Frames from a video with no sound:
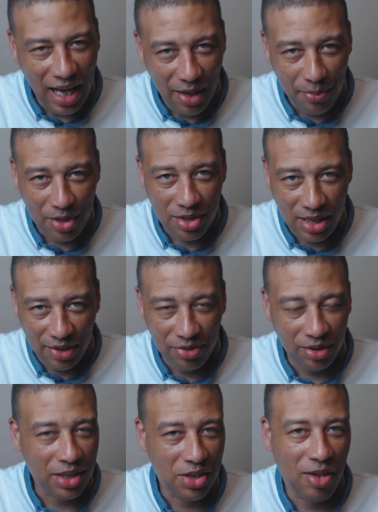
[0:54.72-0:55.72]
I was
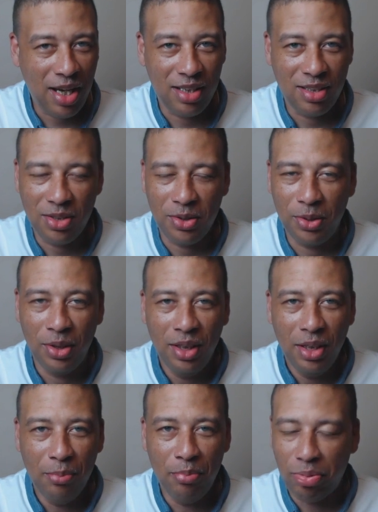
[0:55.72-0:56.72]
definitely trying to
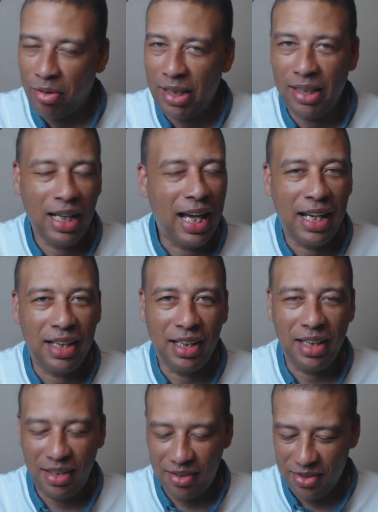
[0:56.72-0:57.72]
break it out
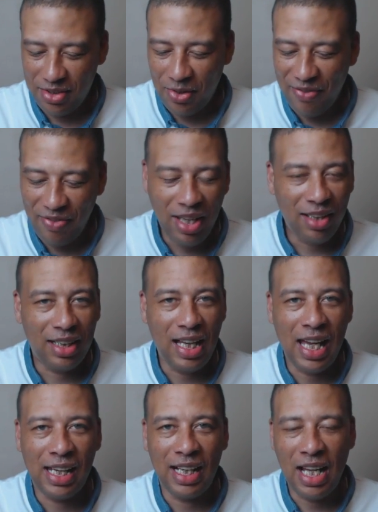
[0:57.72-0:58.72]
of there. So I finally
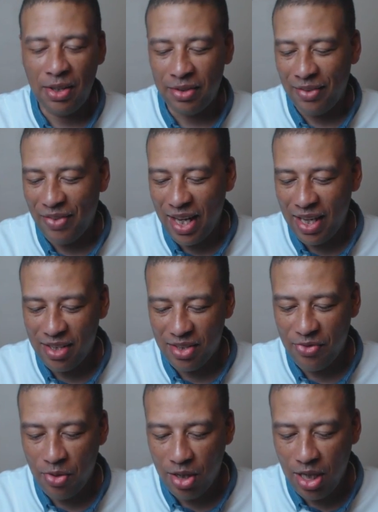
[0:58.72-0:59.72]
got it out, and I've had
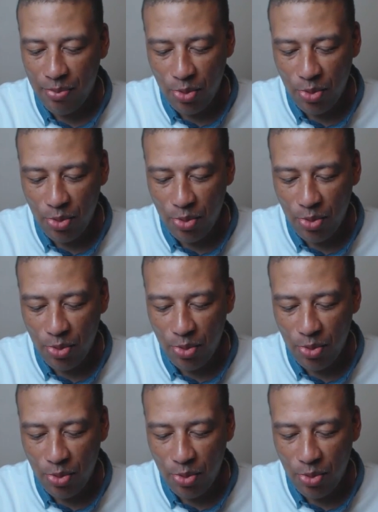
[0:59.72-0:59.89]
this for a